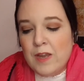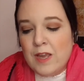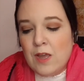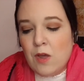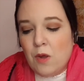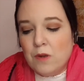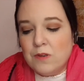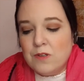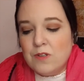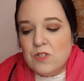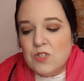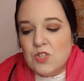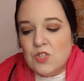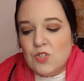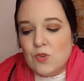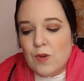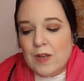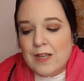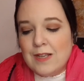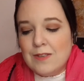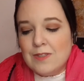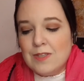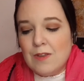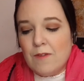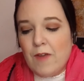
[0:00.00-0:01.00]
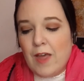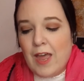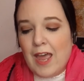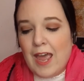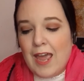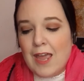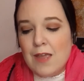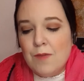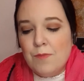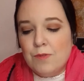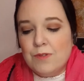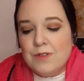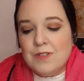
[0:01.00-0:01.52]
cotton strings of her
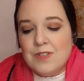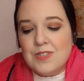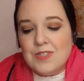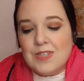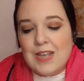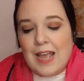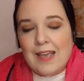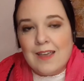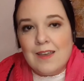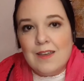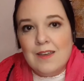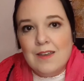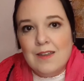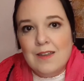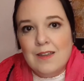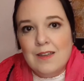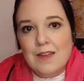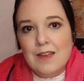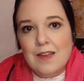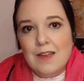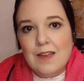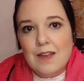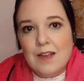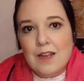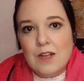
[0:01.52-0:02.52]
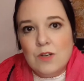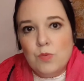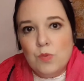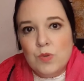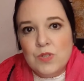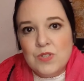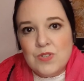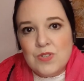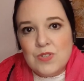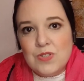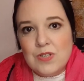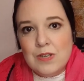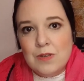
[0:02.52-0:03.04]
apron sank and were
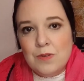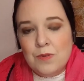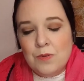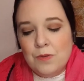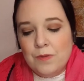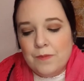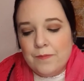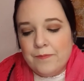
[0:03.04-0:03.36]
still.